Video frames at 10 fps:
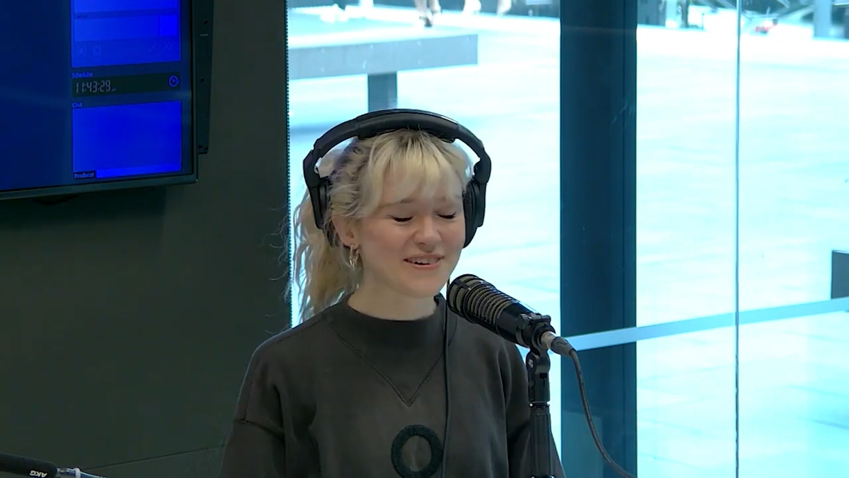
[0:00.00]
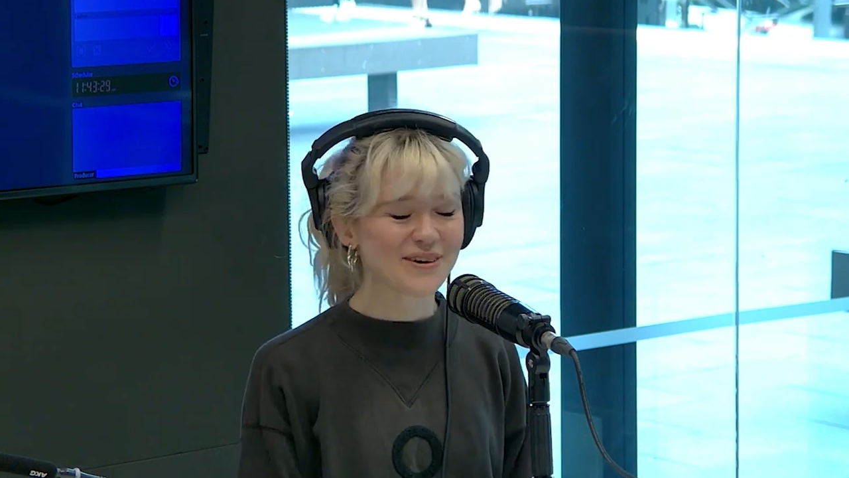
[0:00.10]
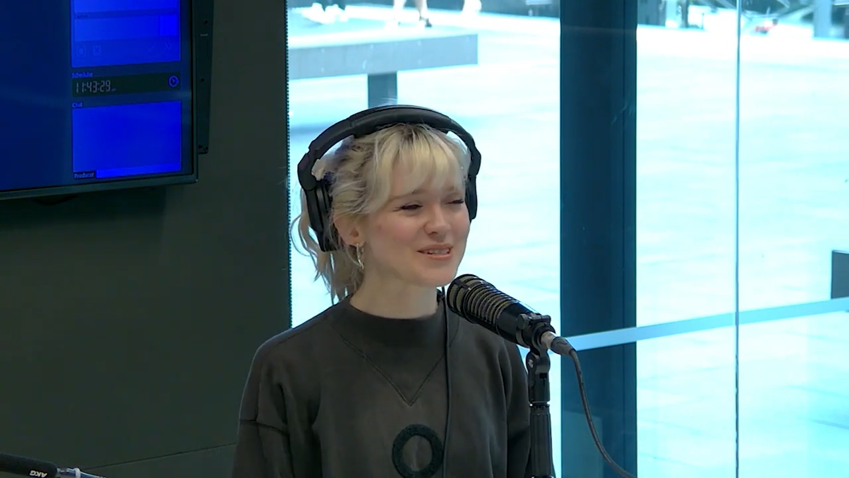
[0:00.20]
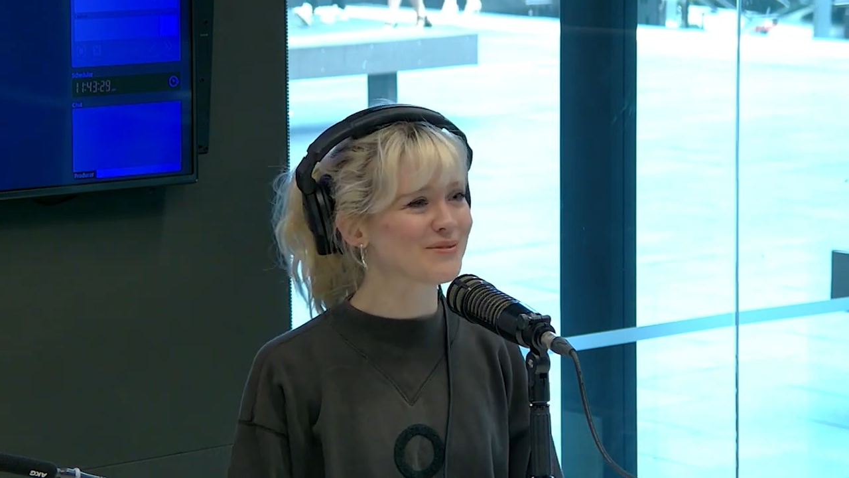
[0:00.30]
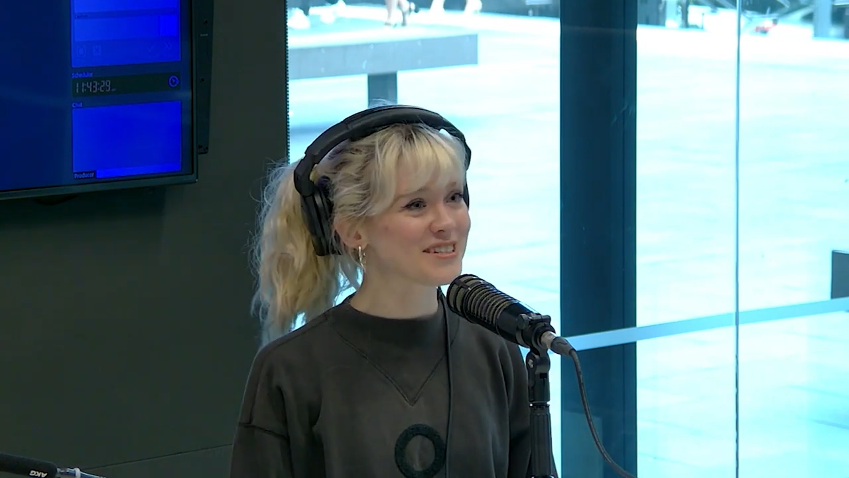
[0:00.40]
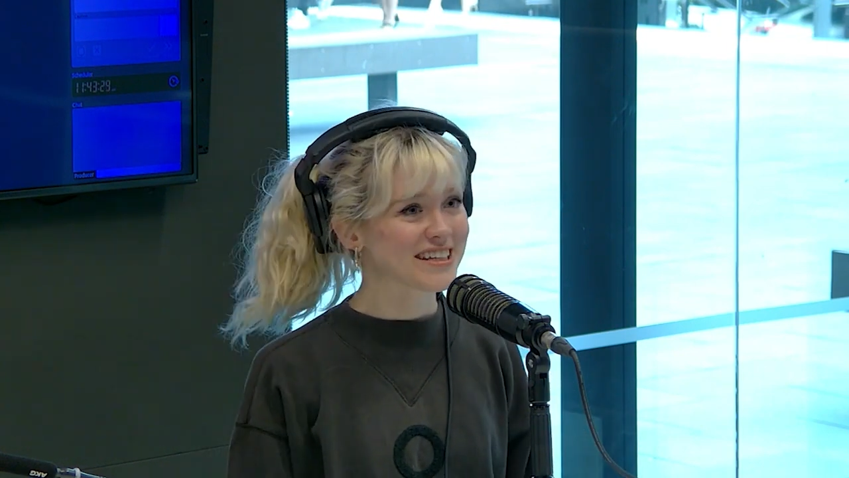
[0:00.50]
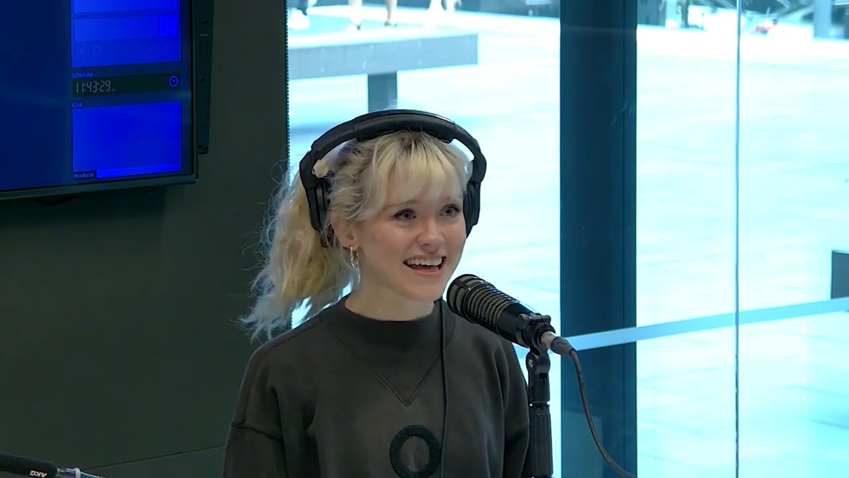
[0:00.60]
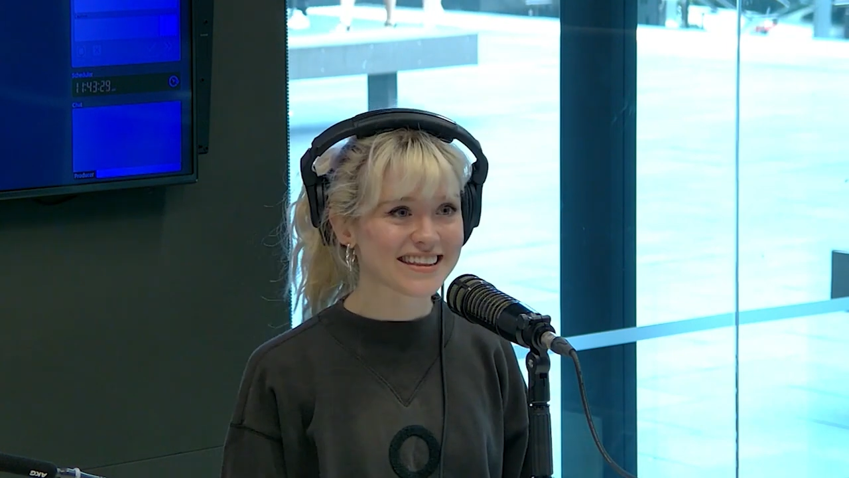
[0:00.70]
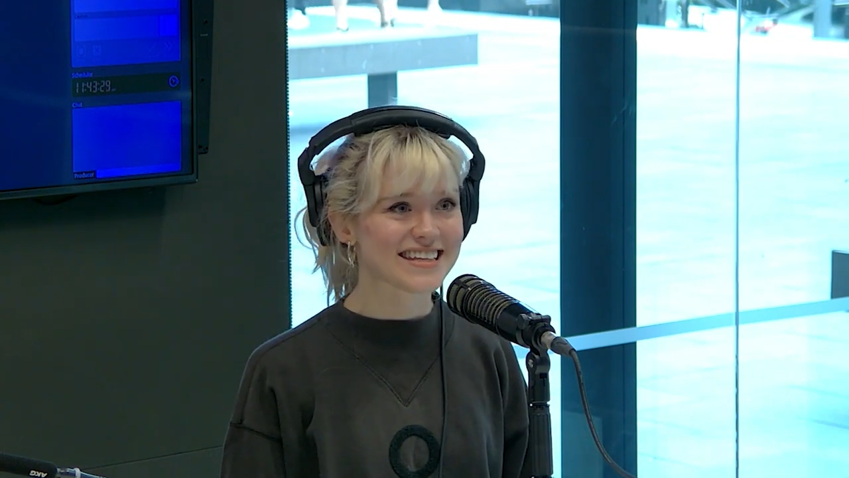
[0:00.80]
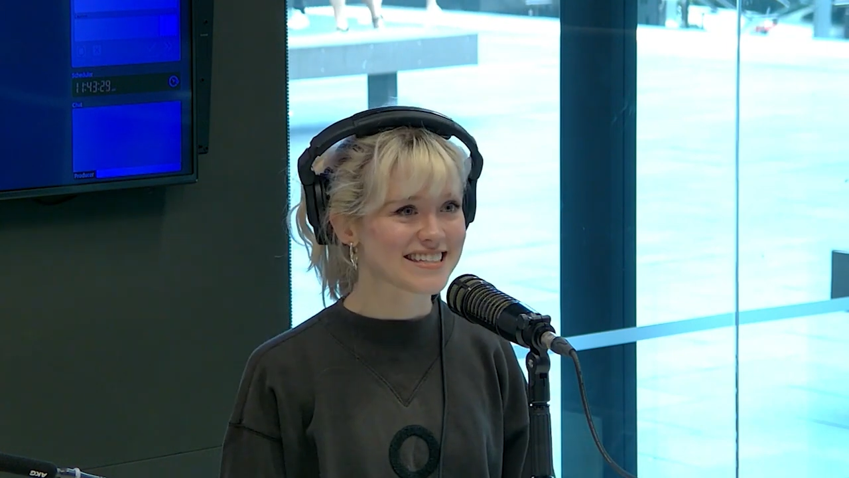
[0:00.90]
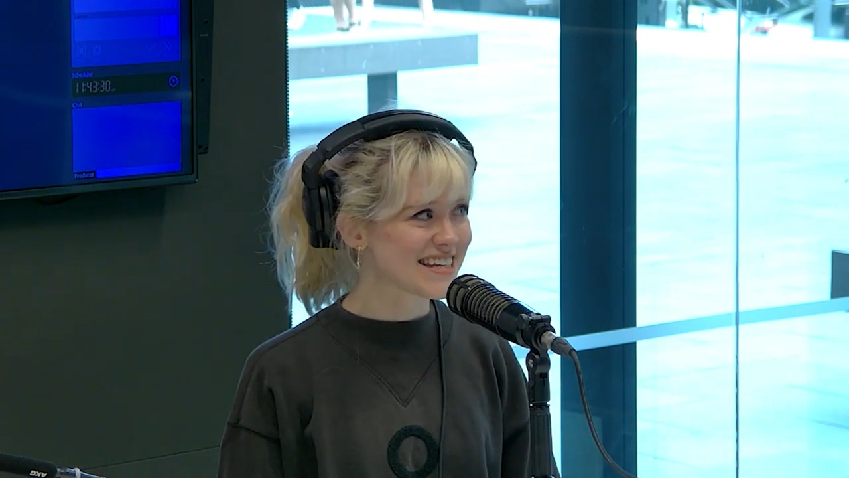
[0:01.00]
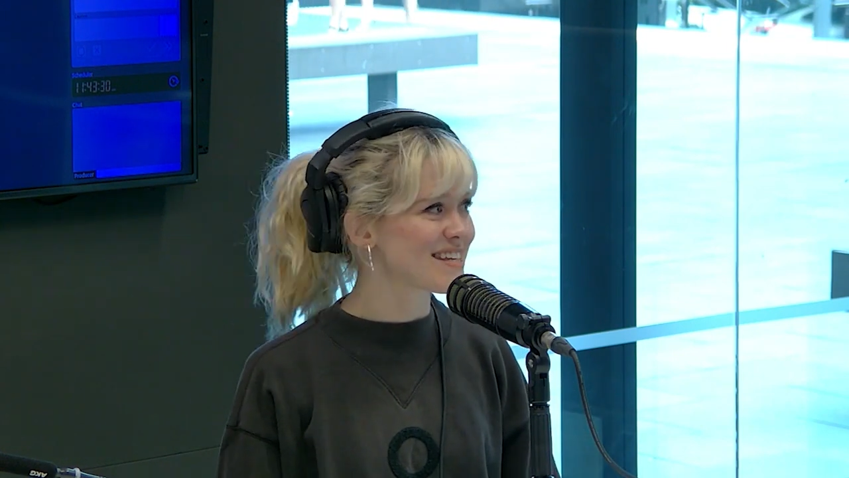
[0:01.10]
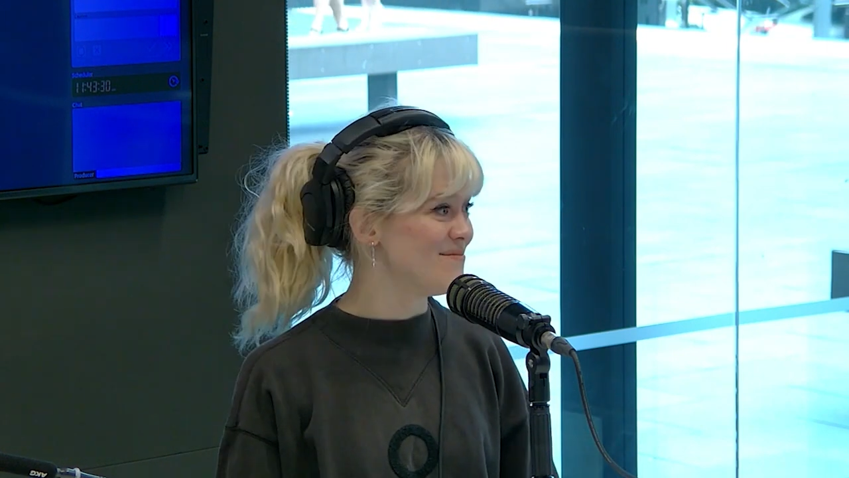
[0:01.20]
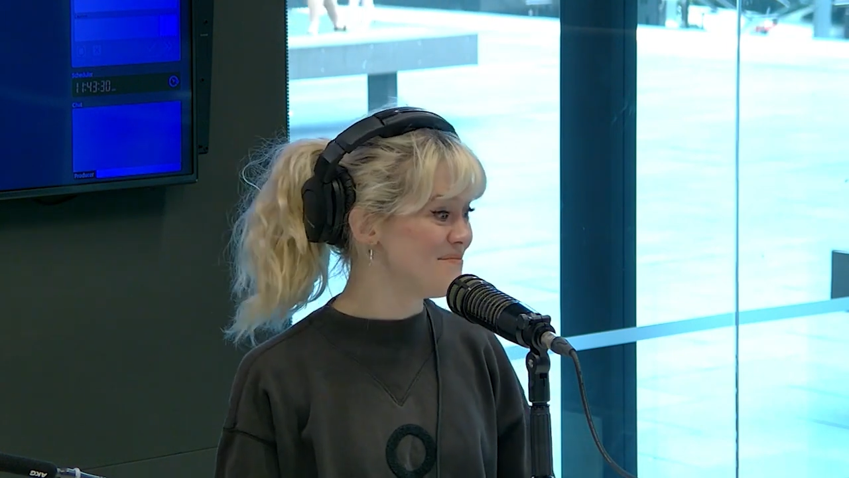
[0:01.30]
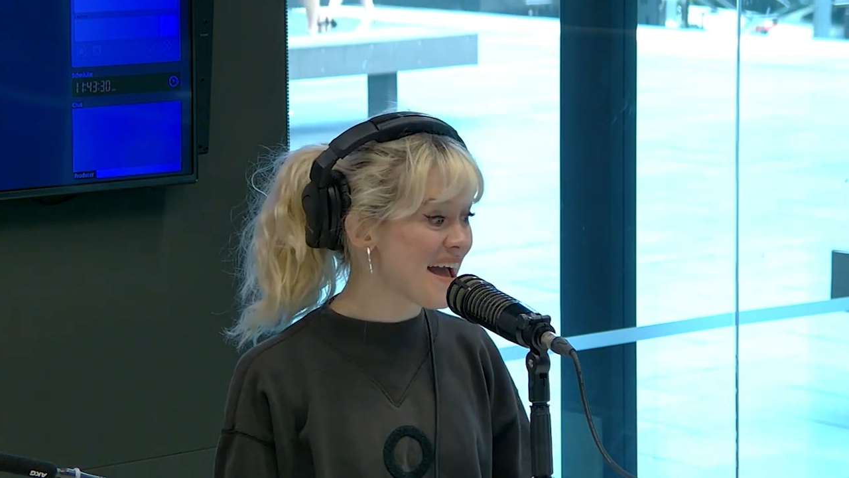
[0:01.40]
We're all just watching, like, this is
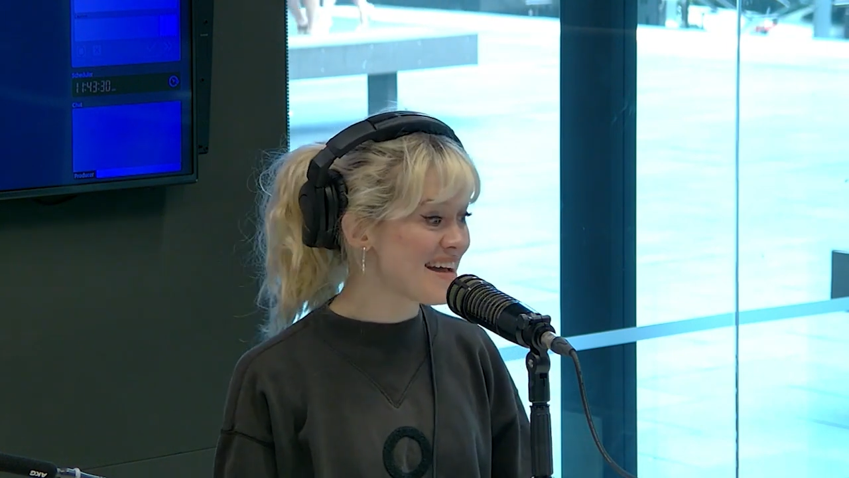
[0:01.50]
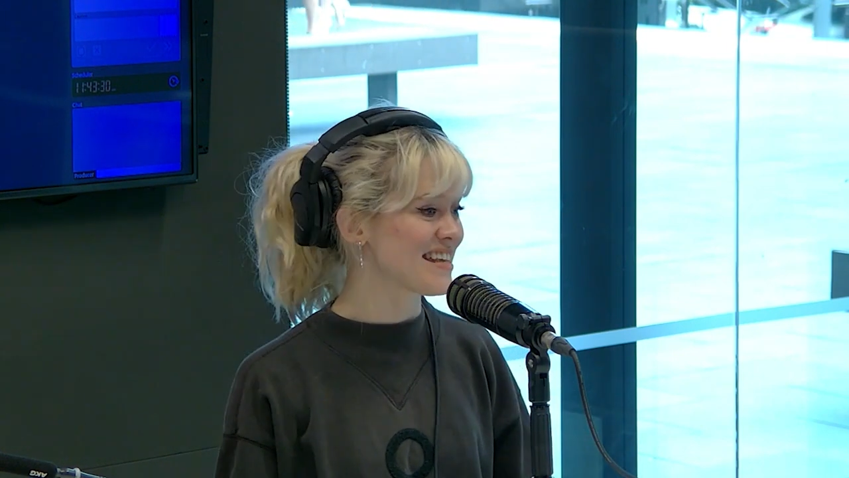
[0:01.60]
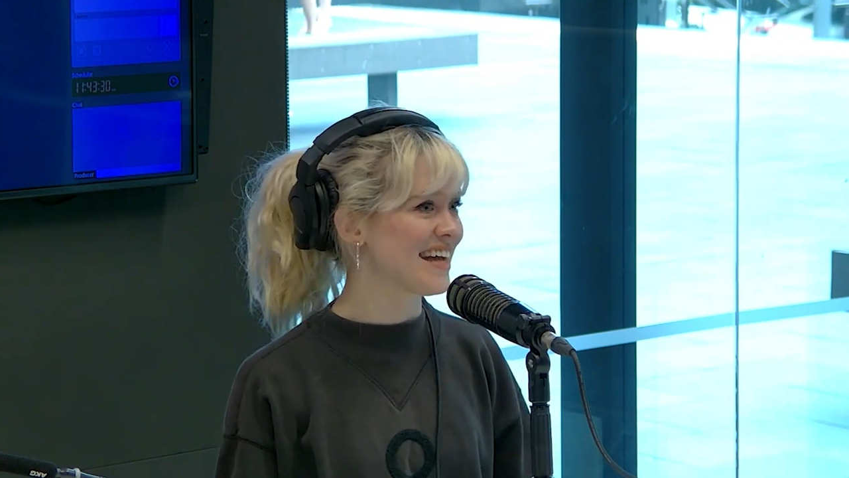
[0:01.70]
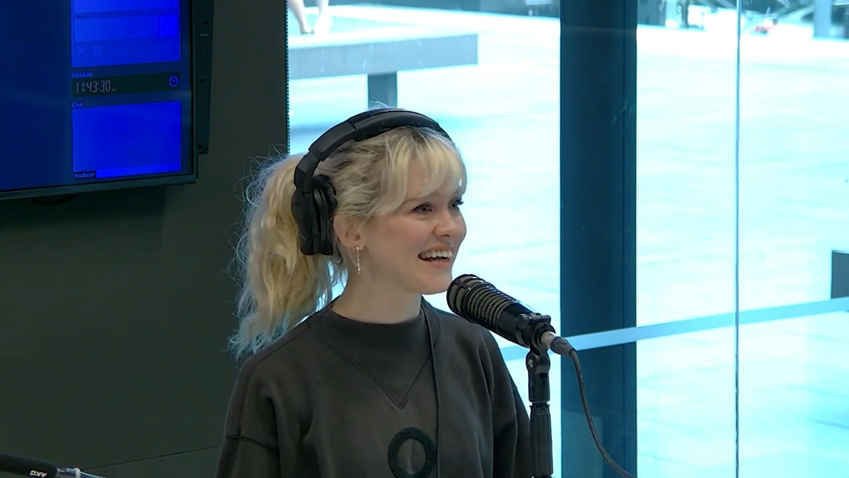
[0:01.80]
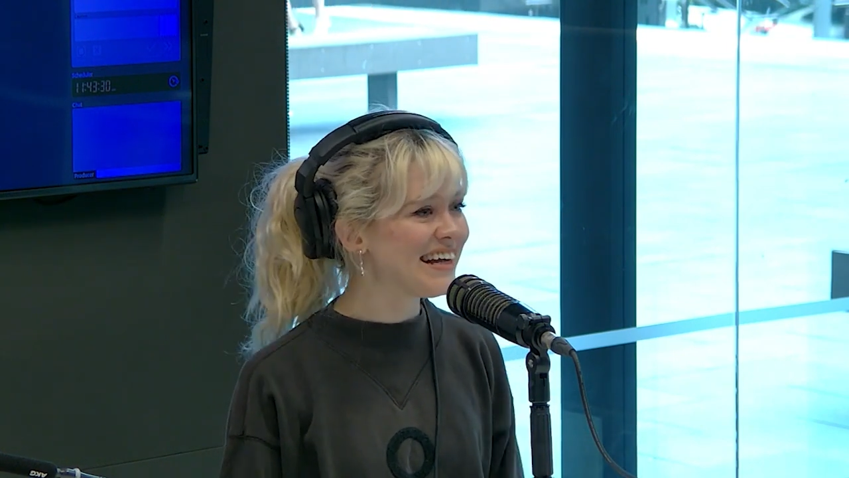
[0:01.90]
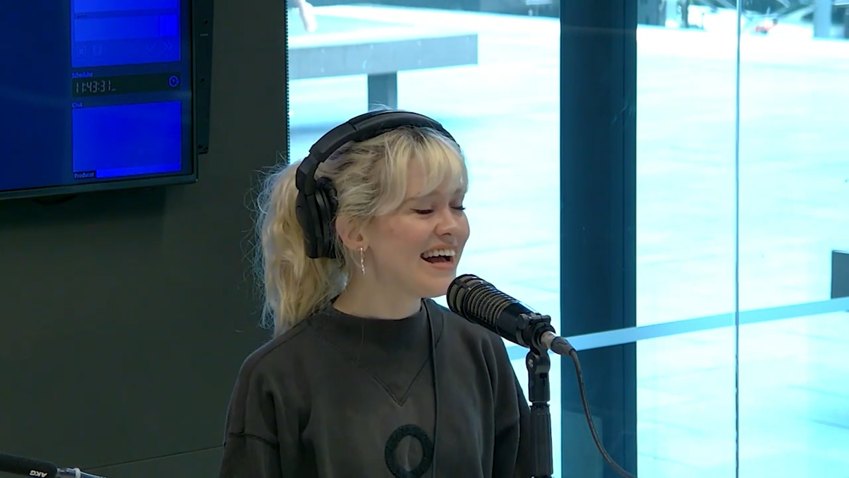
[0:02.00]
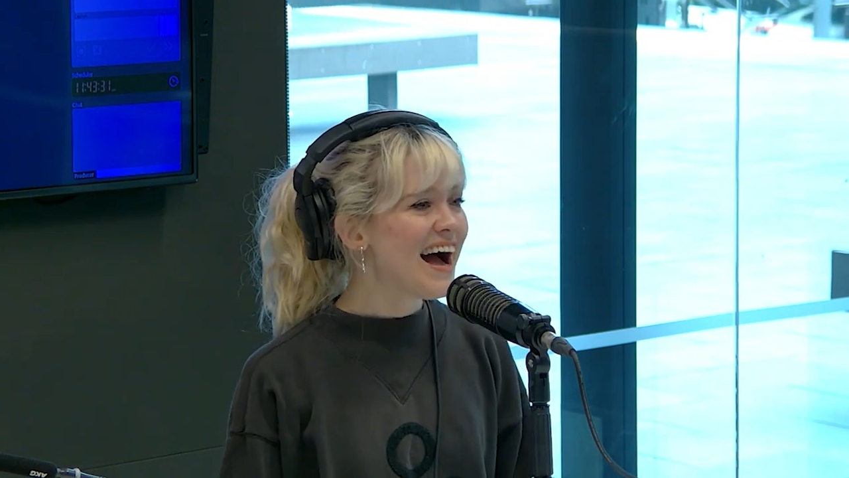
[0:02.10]
amazing.